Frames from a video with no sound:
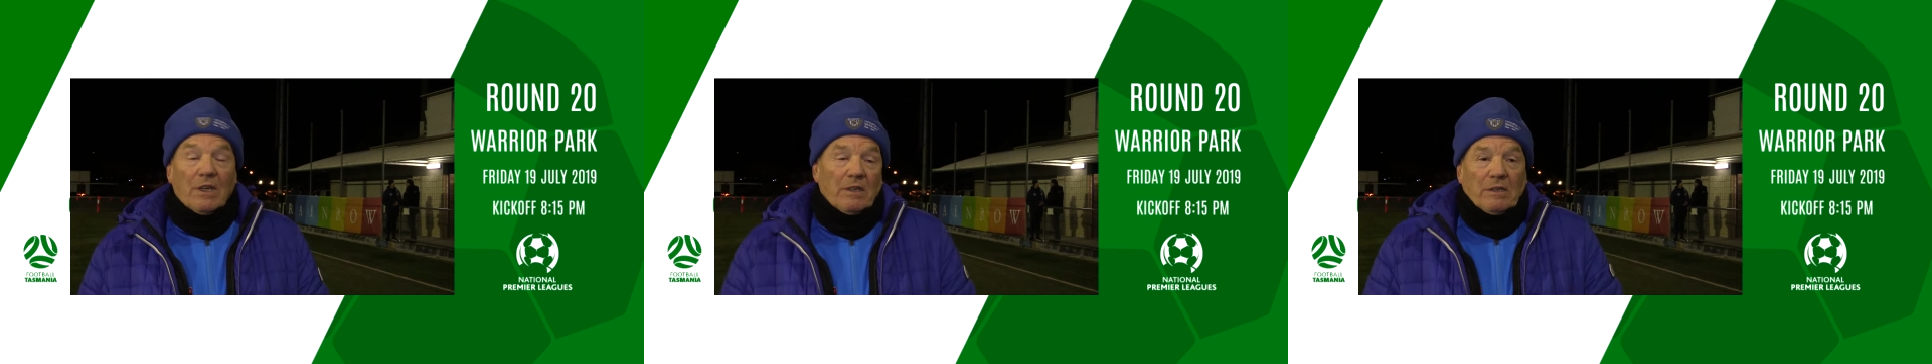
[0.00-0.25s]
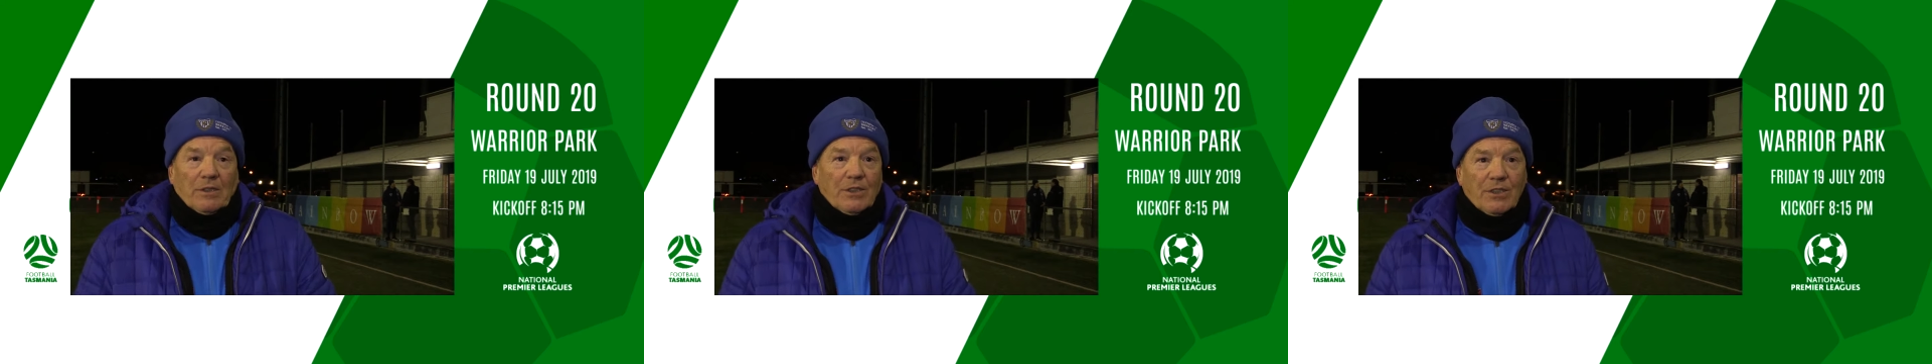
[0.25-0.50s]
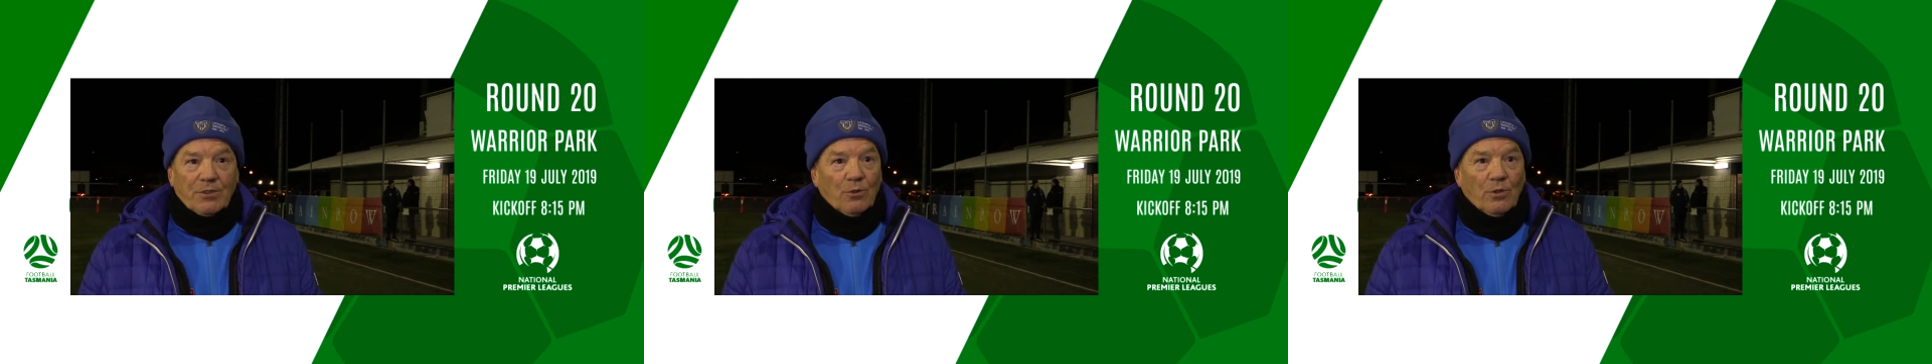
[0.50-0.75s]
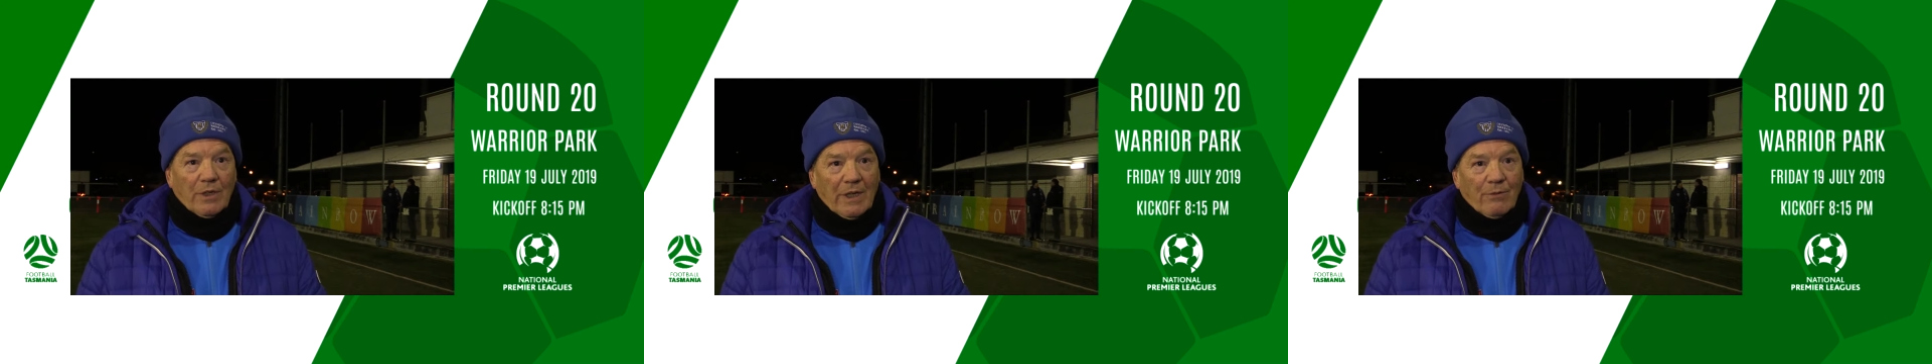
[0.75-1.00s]
I just
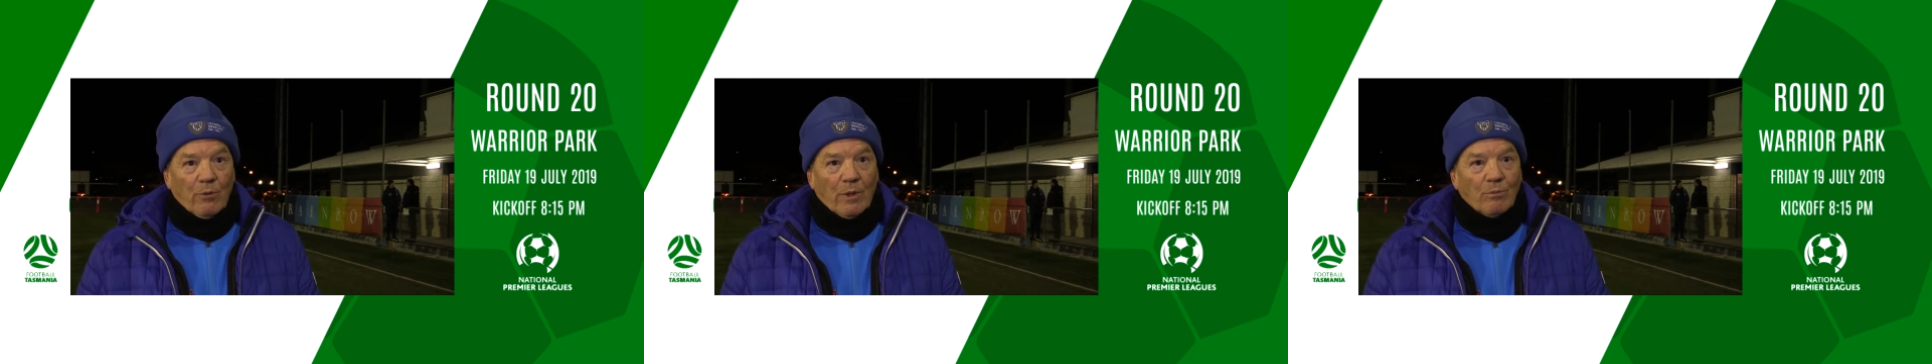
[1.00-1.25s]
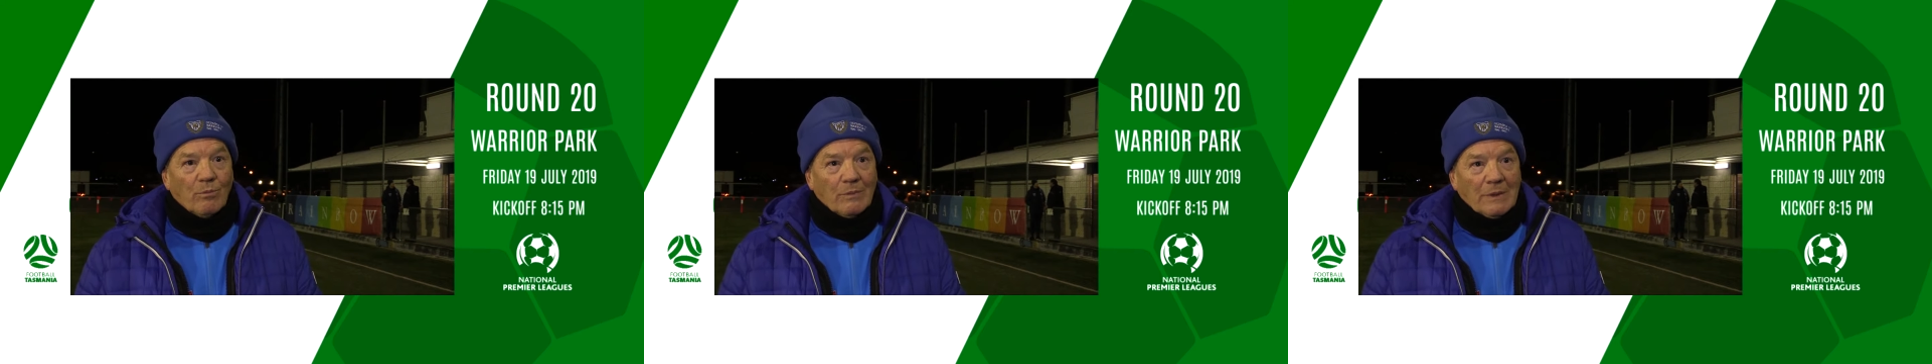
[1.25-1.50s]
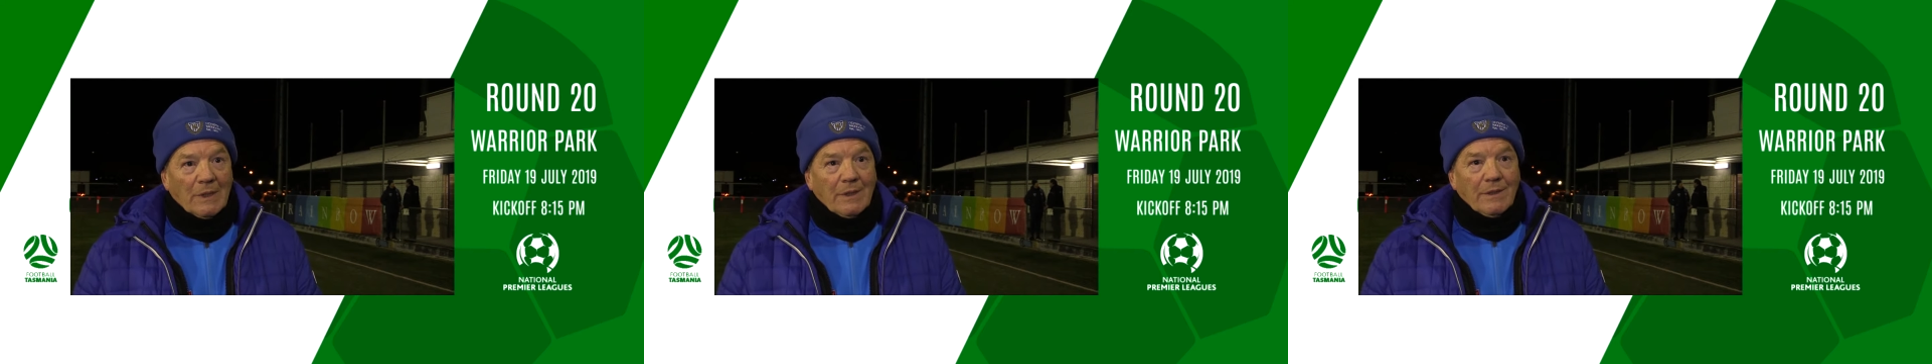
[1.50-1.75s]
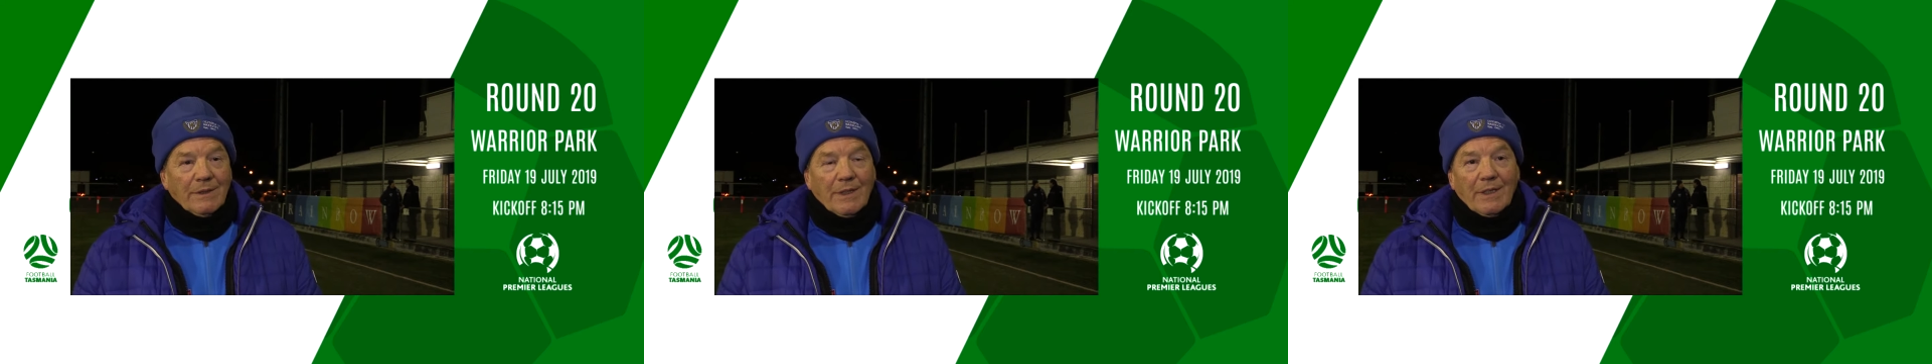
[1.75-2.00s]
thought that everyone
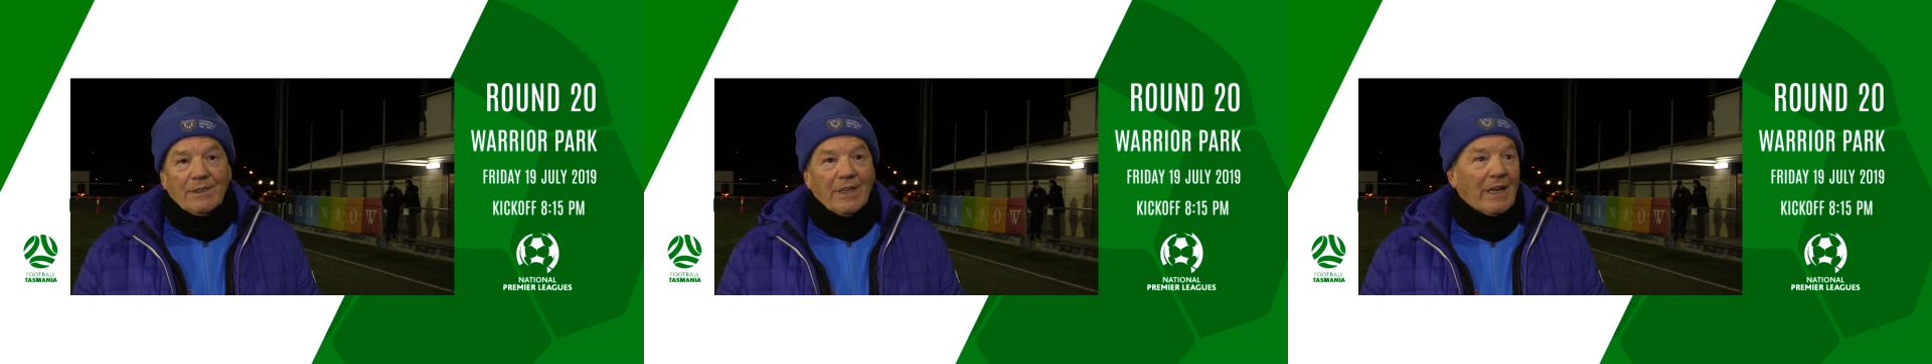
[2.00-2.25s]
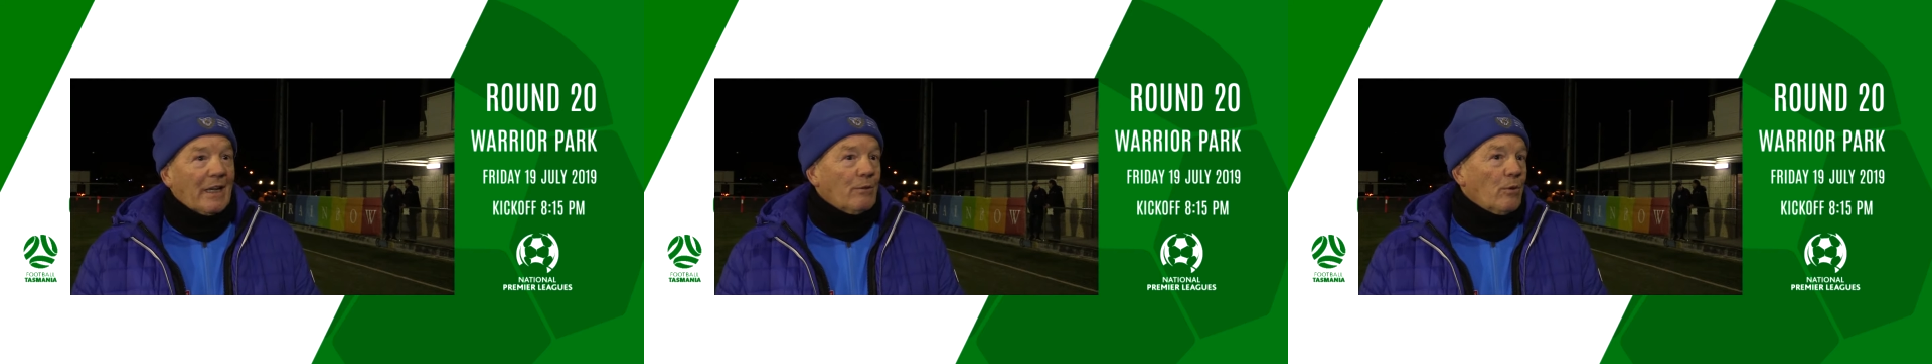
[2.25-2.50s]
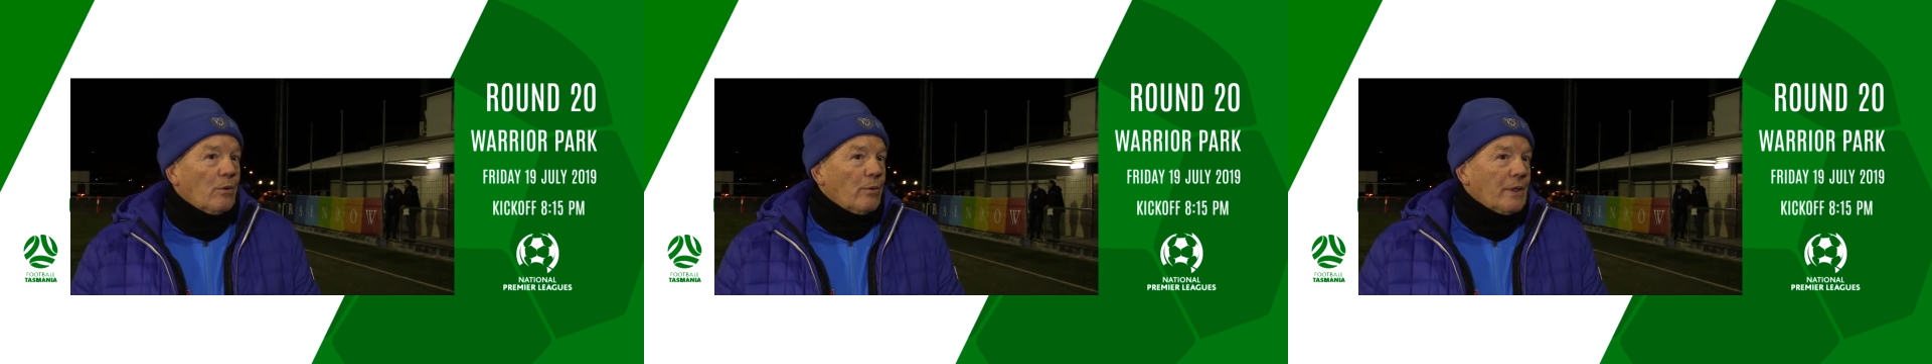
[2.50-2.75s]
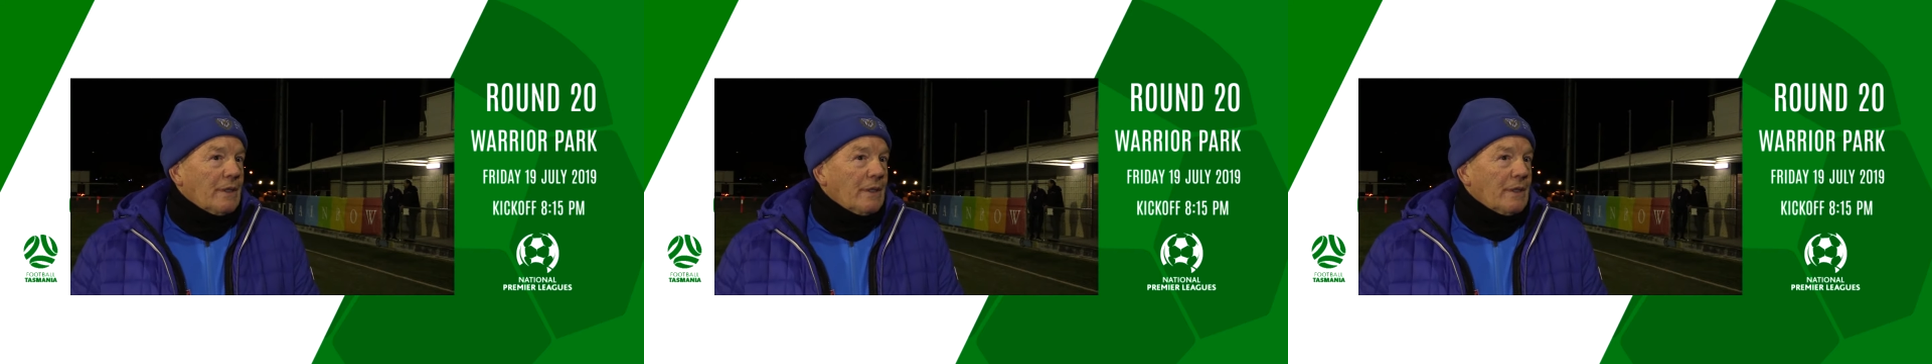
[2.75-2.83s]
did exactly what